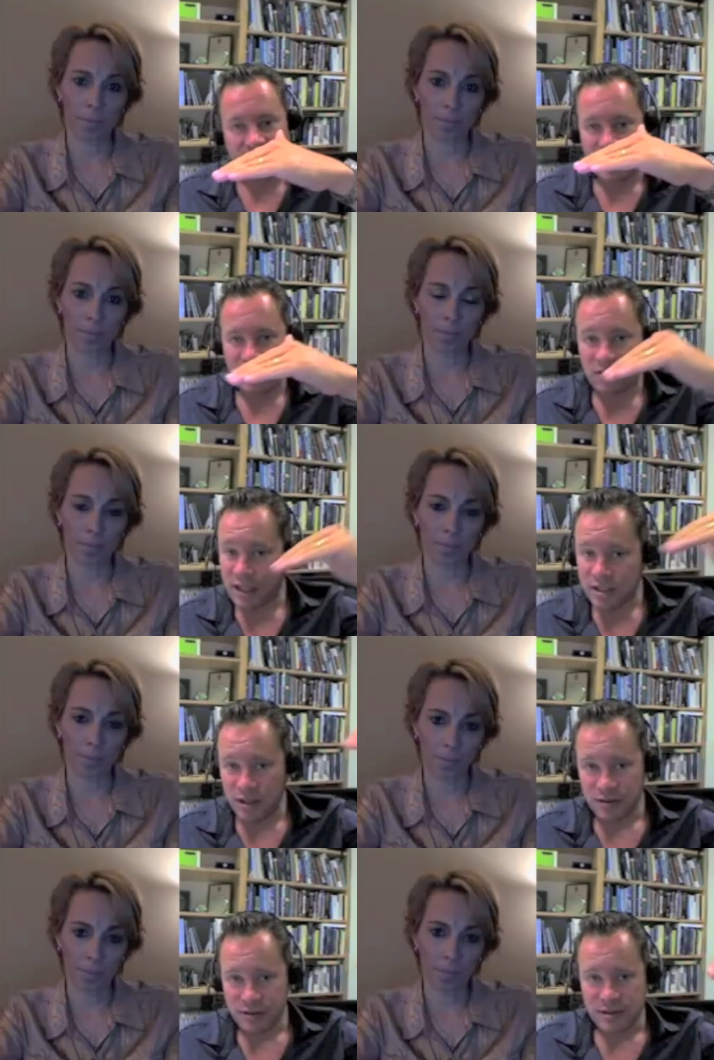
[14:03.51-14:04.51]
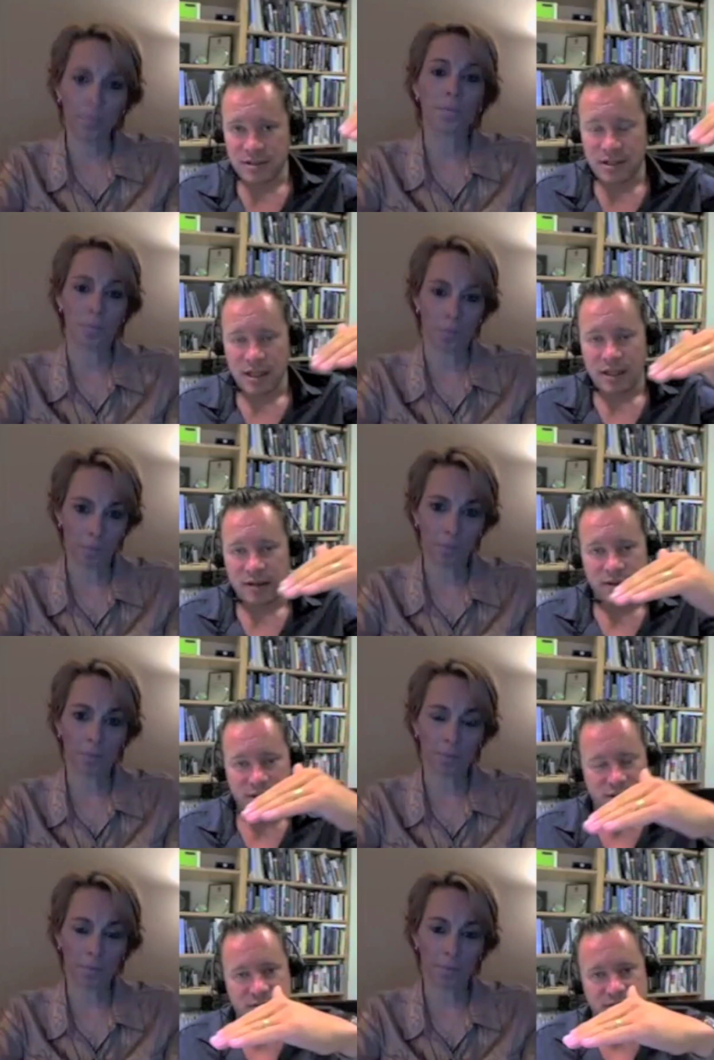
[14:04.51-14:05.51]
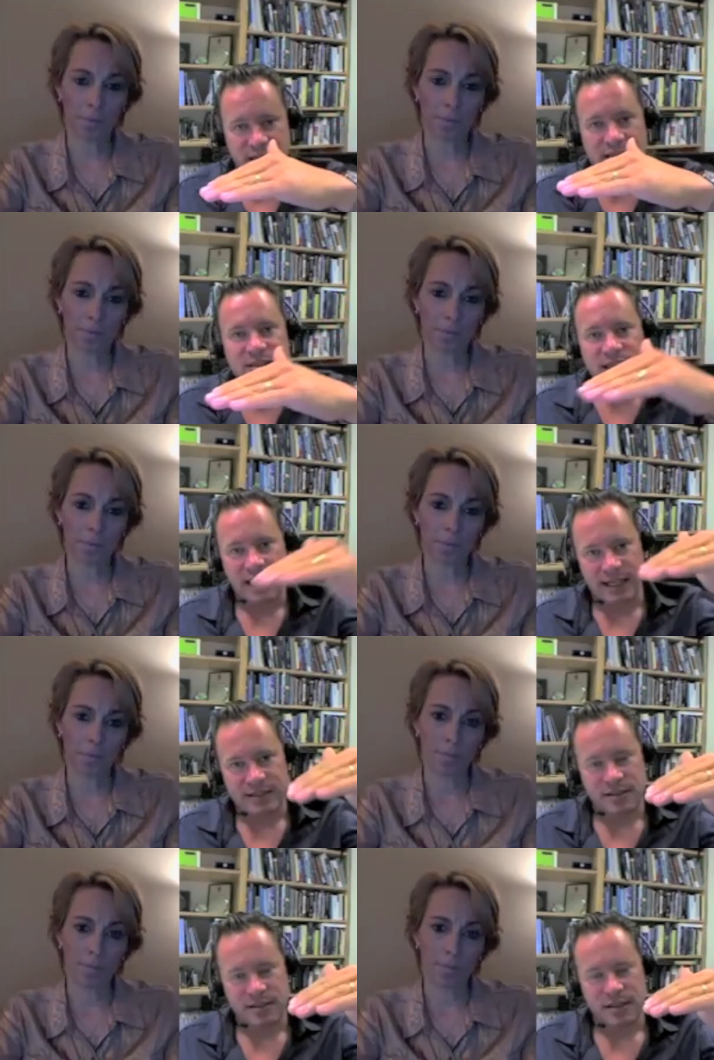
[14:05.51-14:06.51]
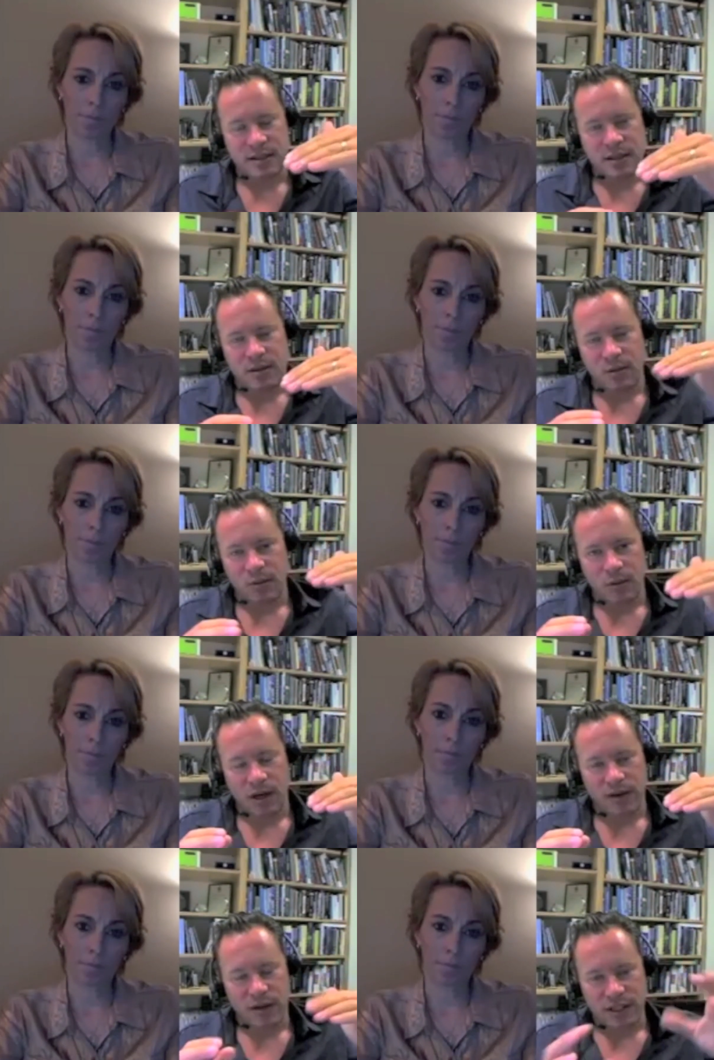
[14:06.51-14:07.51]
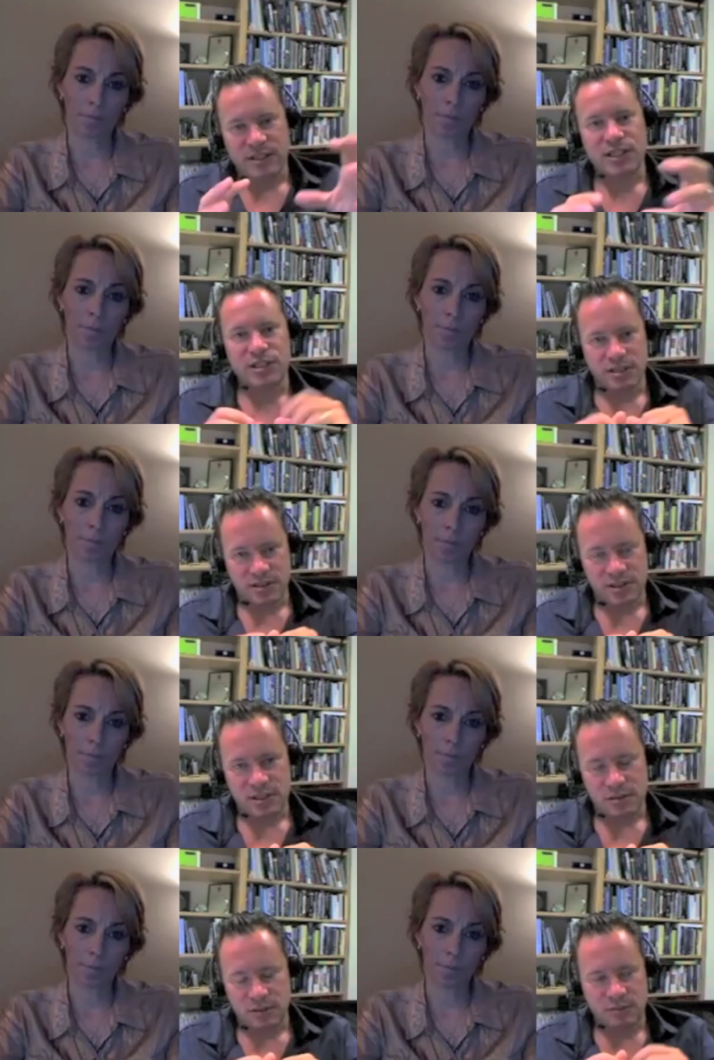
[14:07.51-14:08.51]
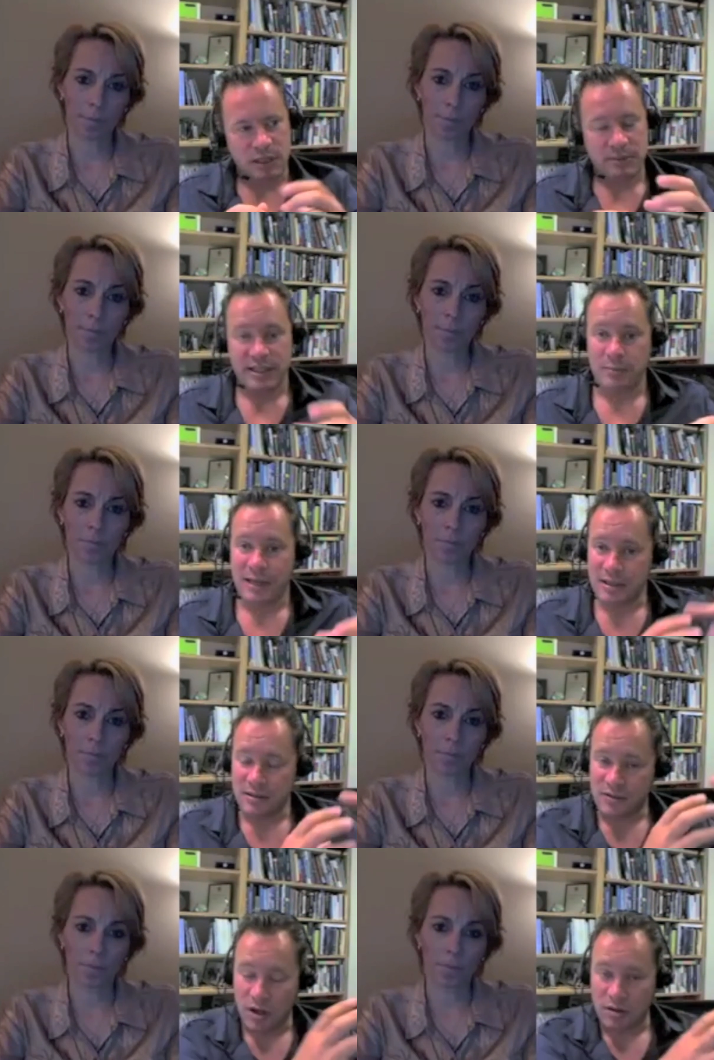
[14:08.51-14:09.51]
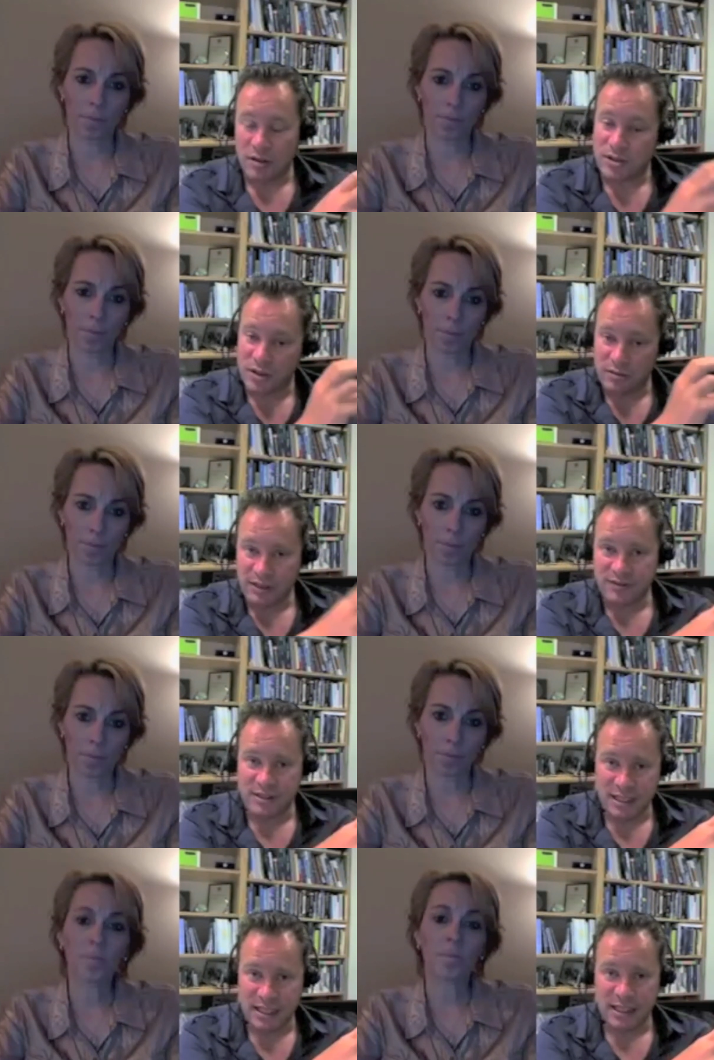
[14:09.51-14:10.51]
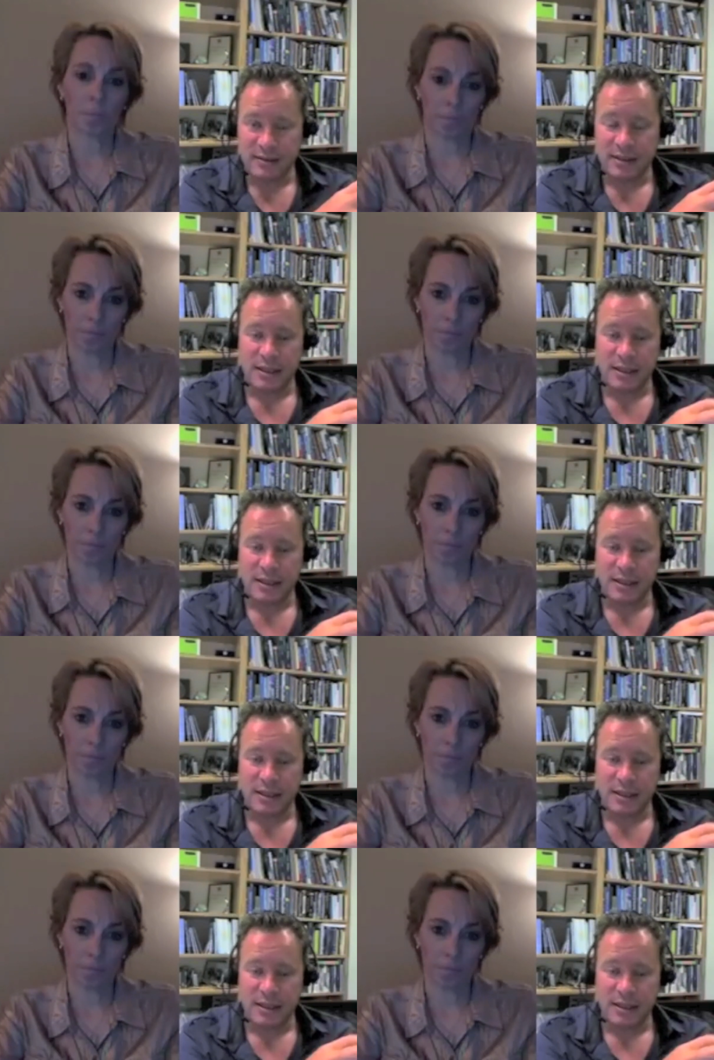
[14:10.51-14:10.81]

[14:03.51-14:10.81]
Speaker 1: you like, thresholds that sort of indicate the conditions, which might be the amount of coral that's on the reef today,